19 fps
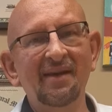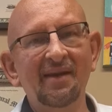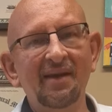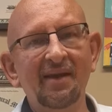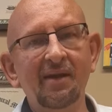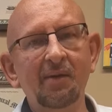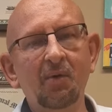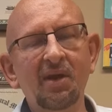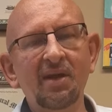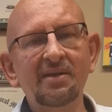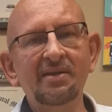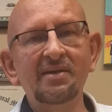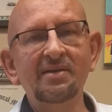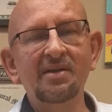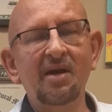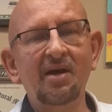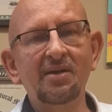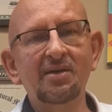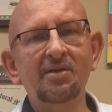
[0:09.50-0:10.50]
And I wanted to
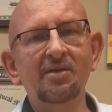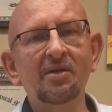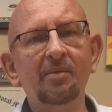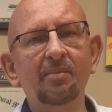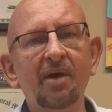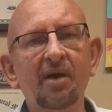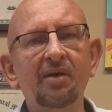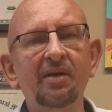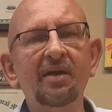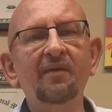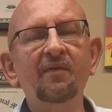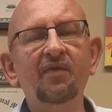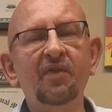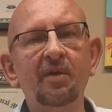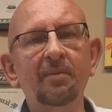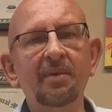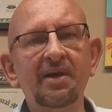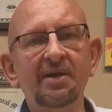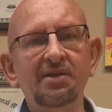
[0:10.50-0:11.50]
talk to you about
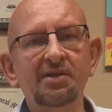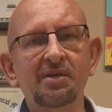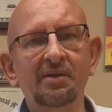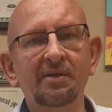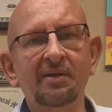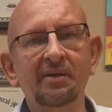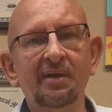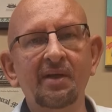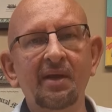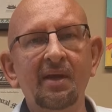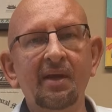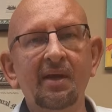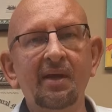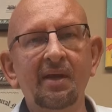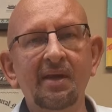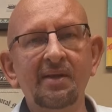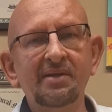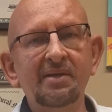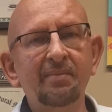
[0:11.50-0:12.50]
inflammation.
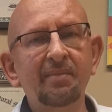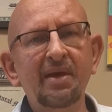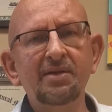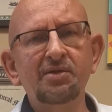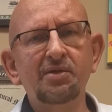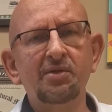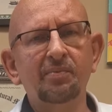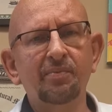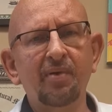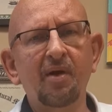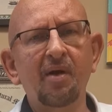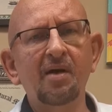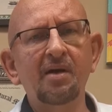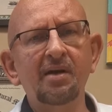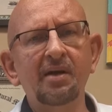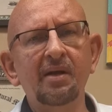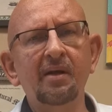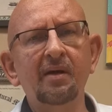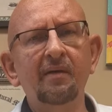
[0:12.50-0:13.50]
It's a major
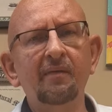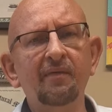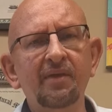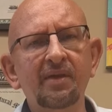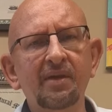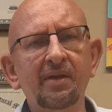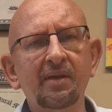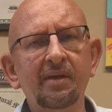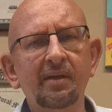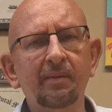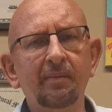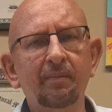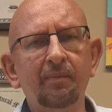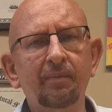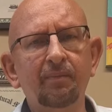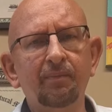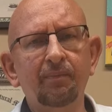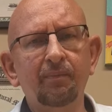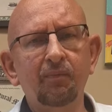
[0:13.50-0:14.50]
part of the
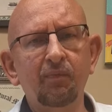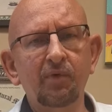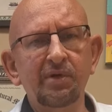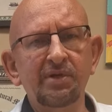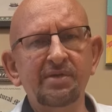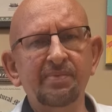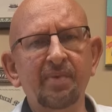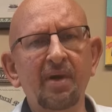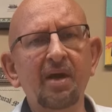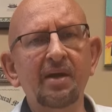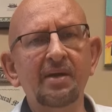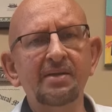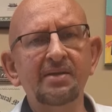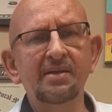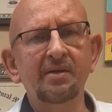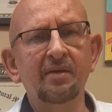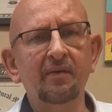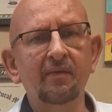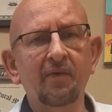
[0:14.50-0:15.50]

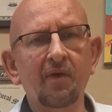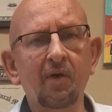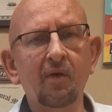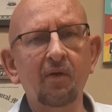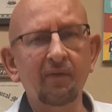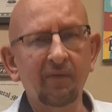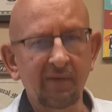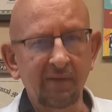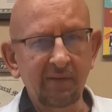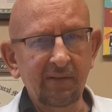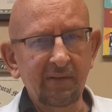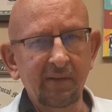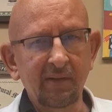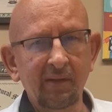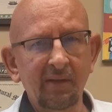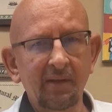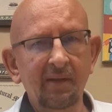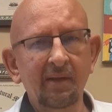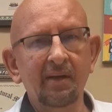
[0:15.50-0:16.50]
response of COVID
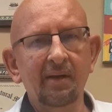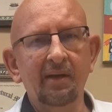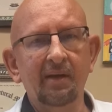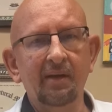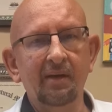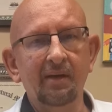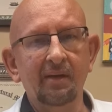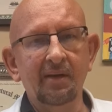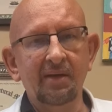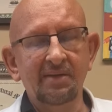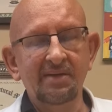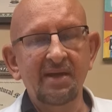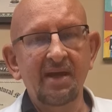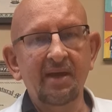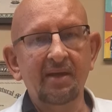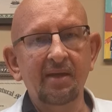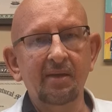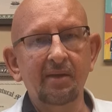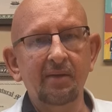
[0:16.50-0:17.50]

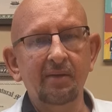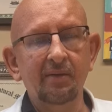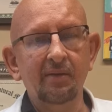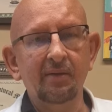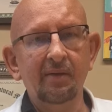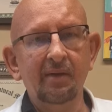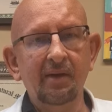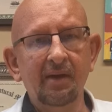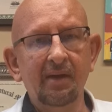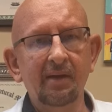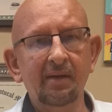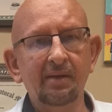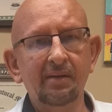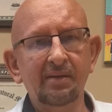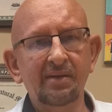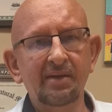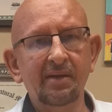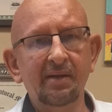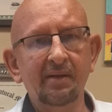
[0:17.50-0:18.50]
attacking you,
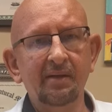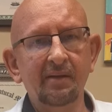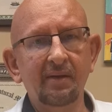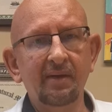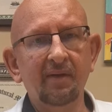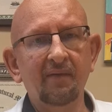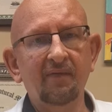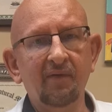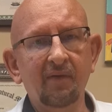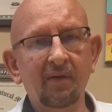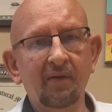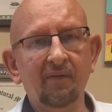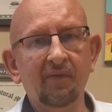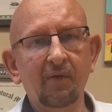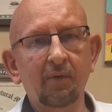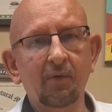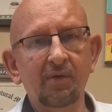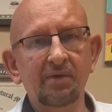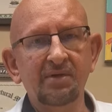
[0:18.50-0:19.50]
and if
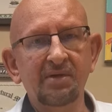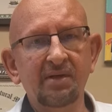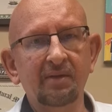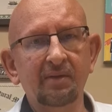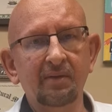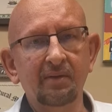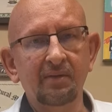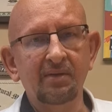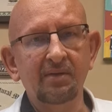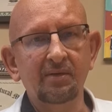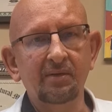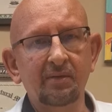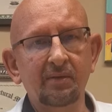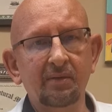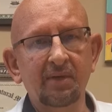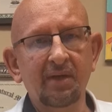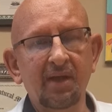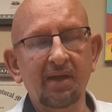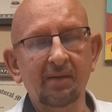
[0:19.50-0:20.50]
you were to
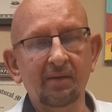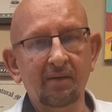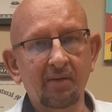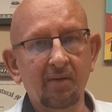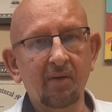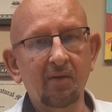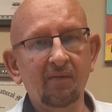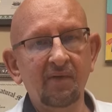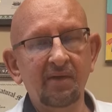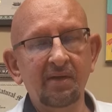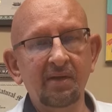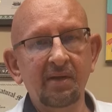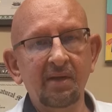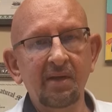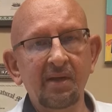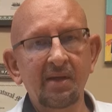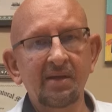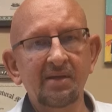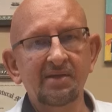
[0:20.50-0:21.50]
get COVID.
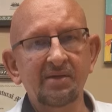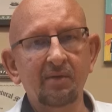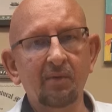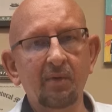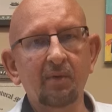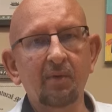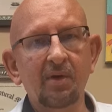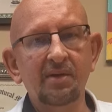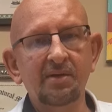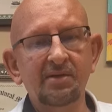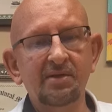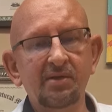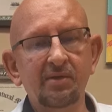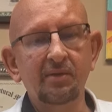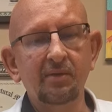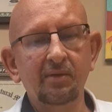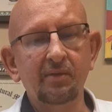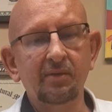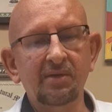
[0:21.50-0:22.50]
So we want
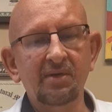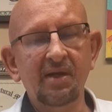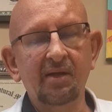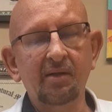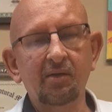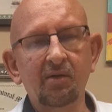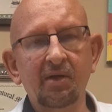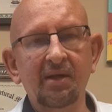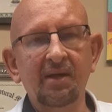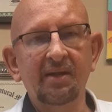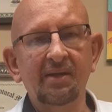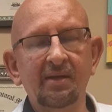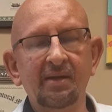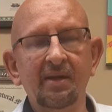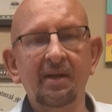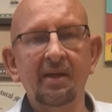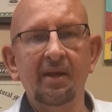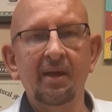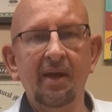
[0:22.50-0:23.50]
to take a look at
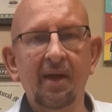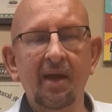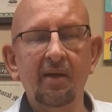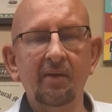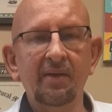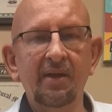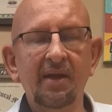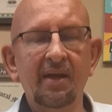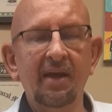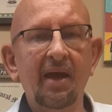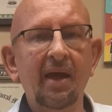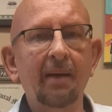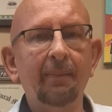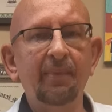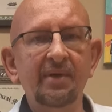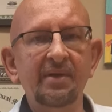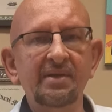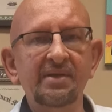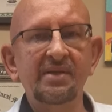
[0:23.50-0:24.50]
how that
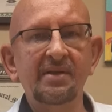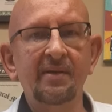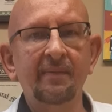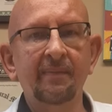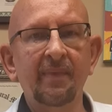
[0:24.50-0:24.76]
happens.